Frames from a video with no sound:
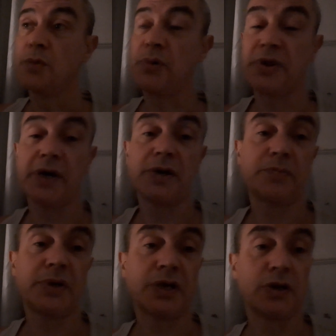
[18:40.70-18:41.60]
But they
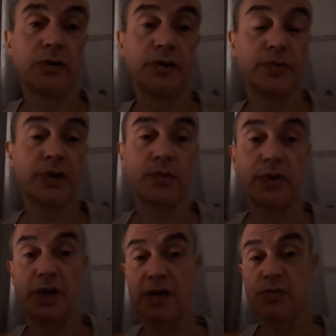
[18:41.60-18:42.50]
had been colluding
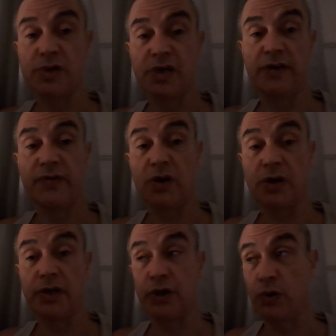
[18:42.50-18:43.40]
with Adult
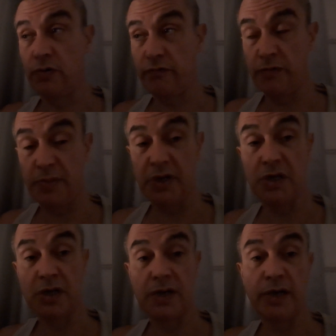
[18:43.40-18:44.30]
Safeguarding, who have
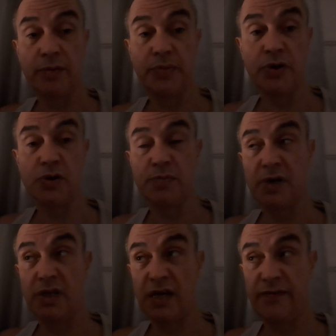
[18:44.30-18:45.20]
repeatedly abused
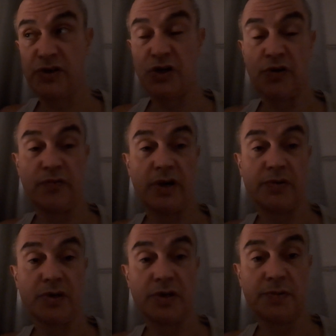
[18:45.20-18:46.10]
me, and they've turned
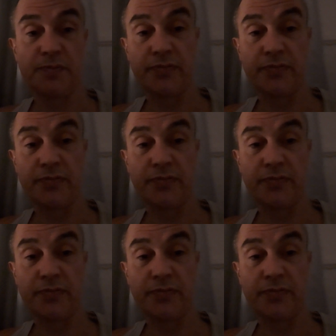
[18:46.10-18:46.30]
around to this